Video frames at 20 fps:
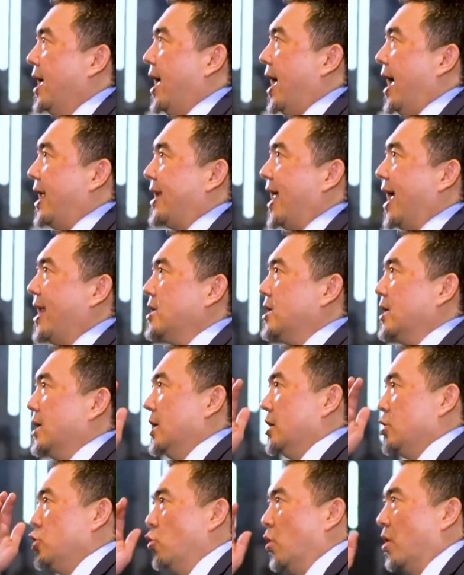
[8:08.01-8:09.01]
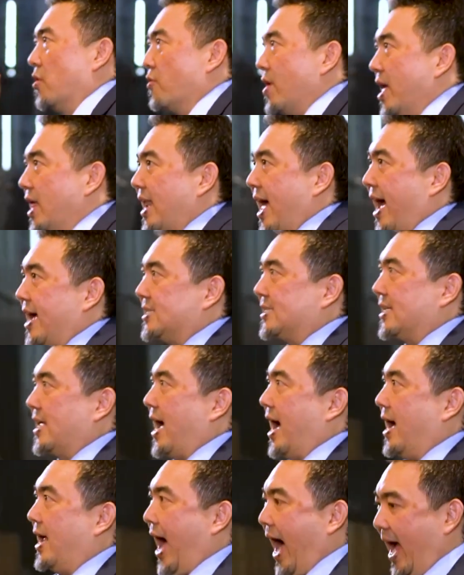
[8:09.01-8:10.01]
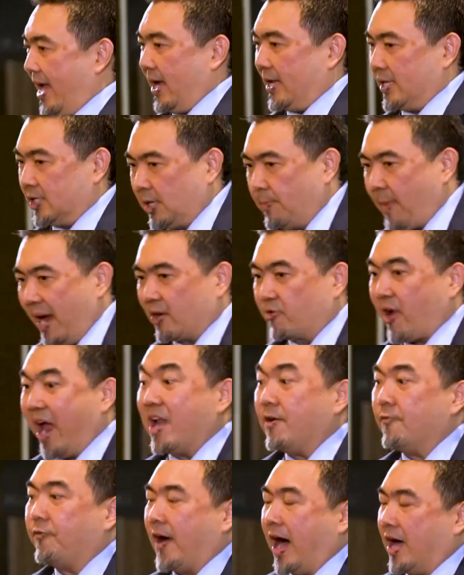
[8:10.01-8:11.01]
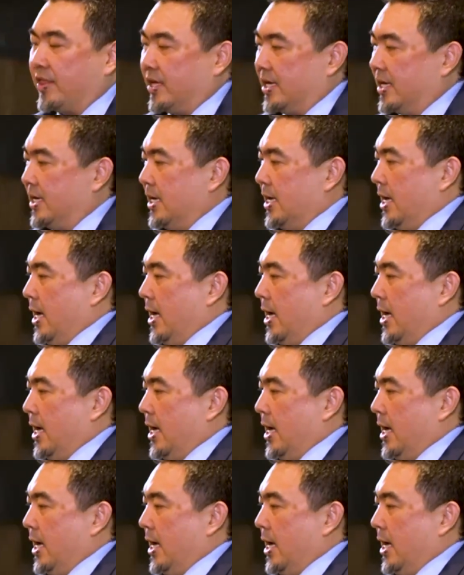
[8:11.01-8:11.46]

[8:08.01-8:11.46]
And then you will realize, my grandfather,